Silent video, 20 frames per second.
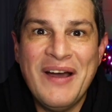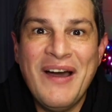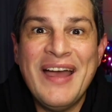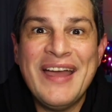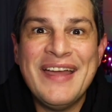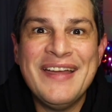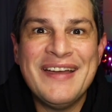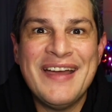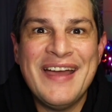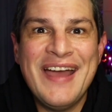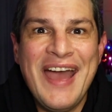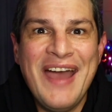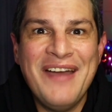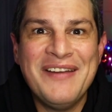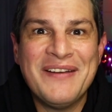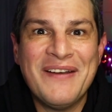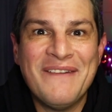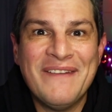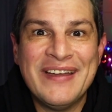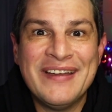Hi, how
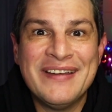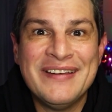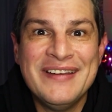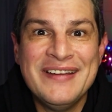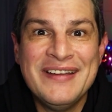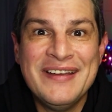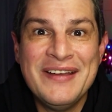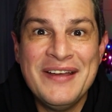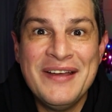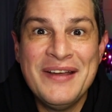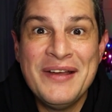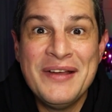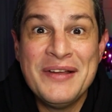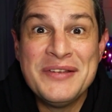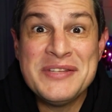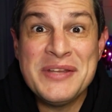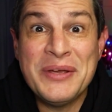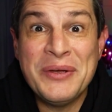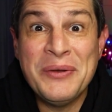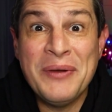you going?
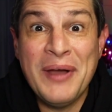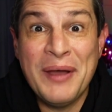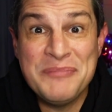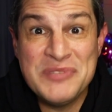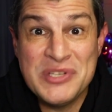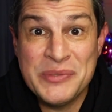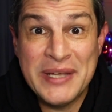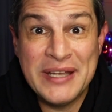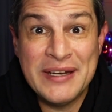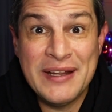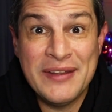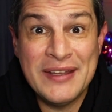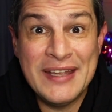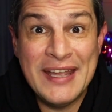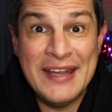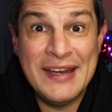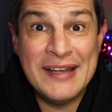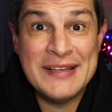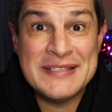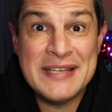So I'm doing another
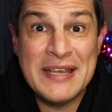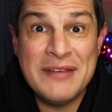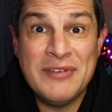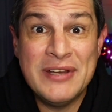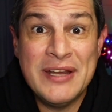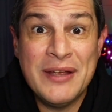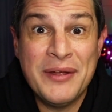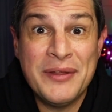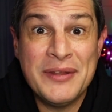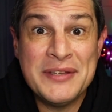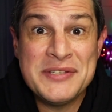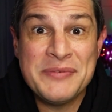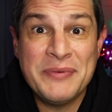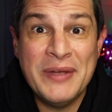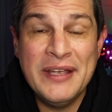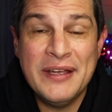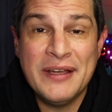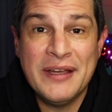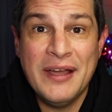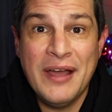EDC video this
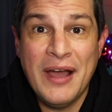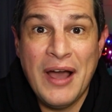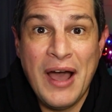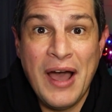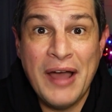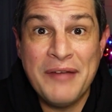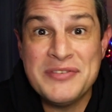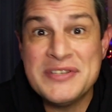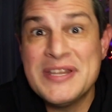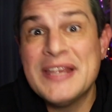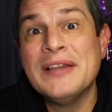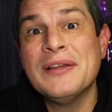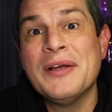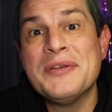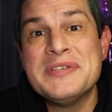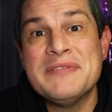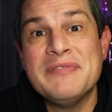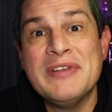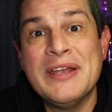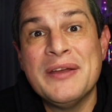week. I've seen
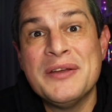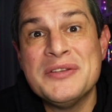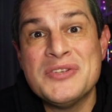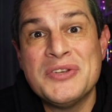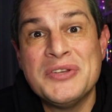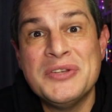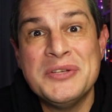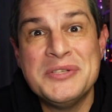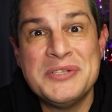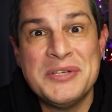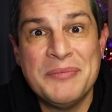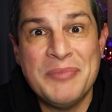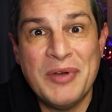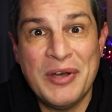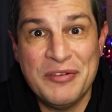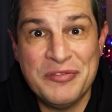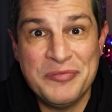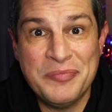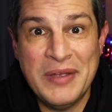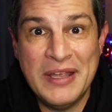lots of videos on YouTube
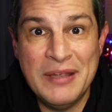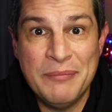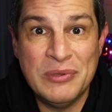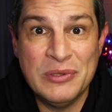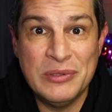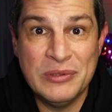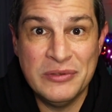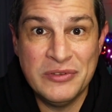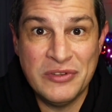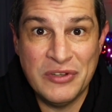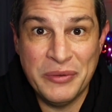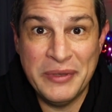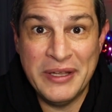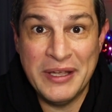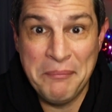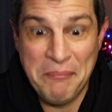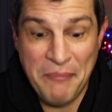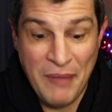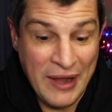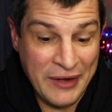of people
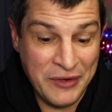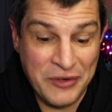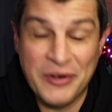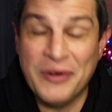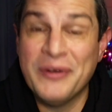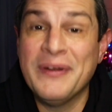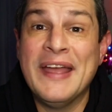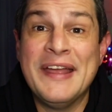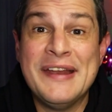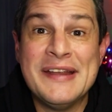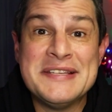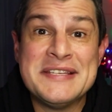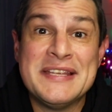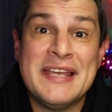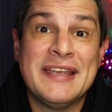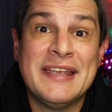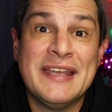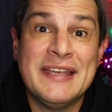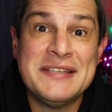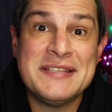doing micro
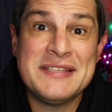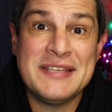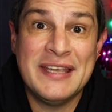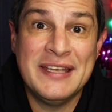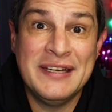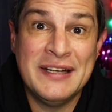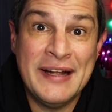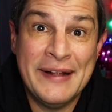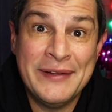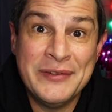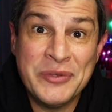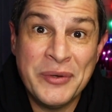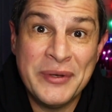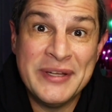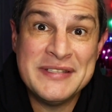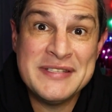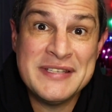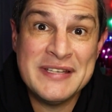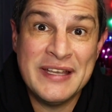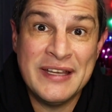EDC kits in an
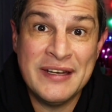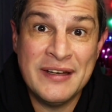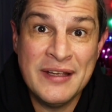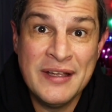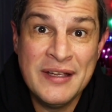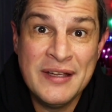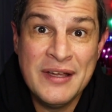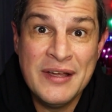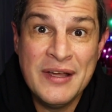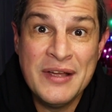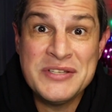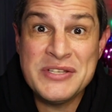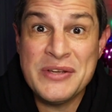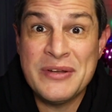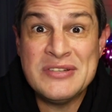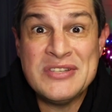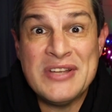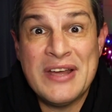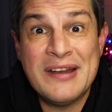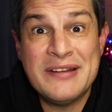Altoids tin, so
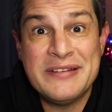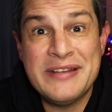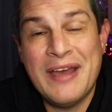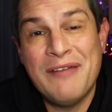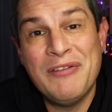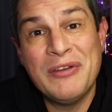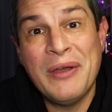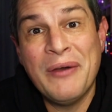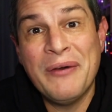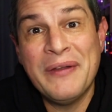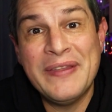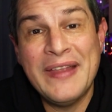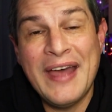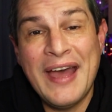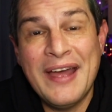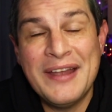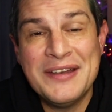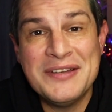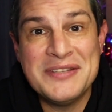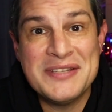I decided to have a go at
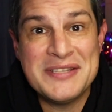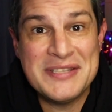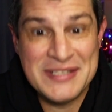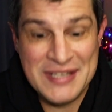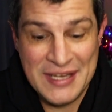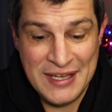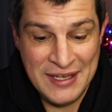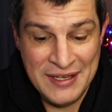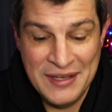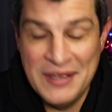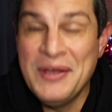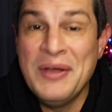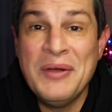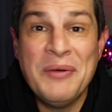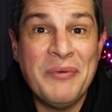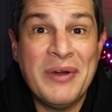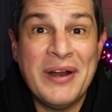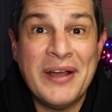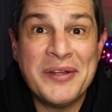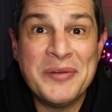that and just see
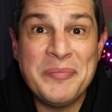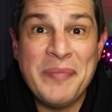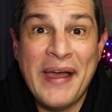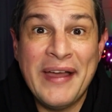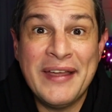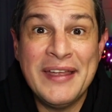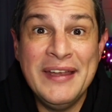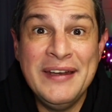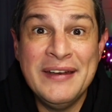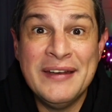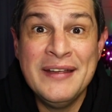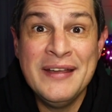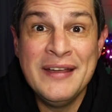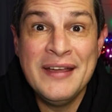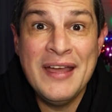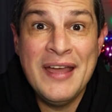what I could pack in.